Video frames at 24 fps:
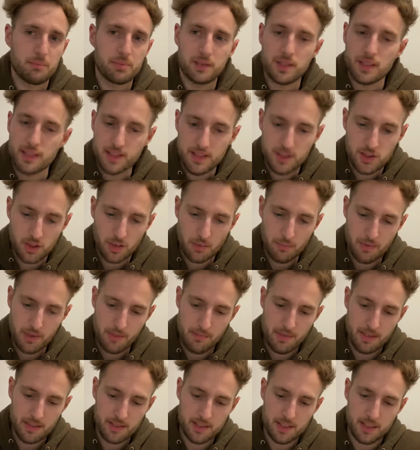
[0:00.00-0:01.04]
please drop me a
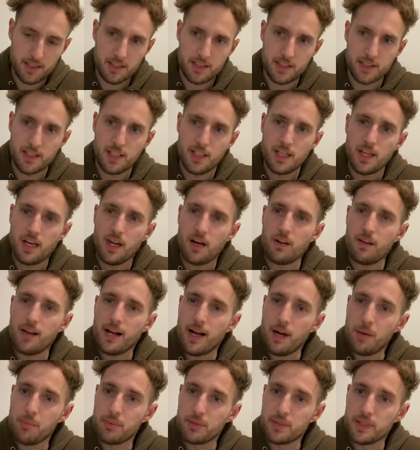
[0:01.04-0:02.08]
message. I'll
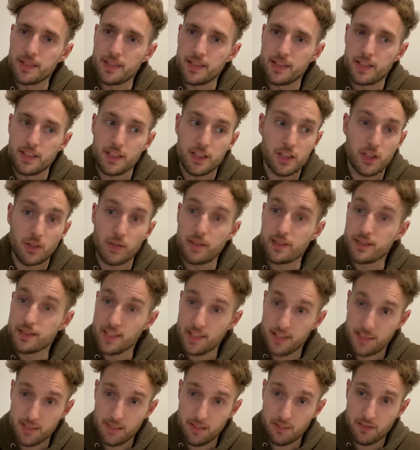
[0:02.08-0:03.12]
happily show you
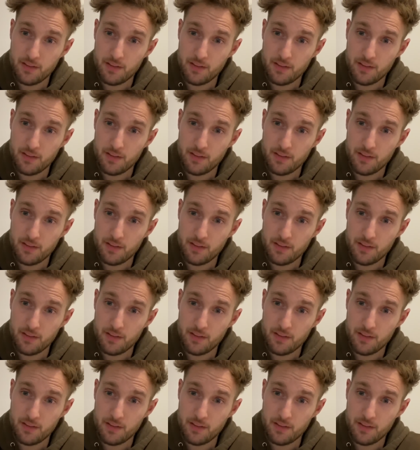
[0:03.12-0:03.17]
technique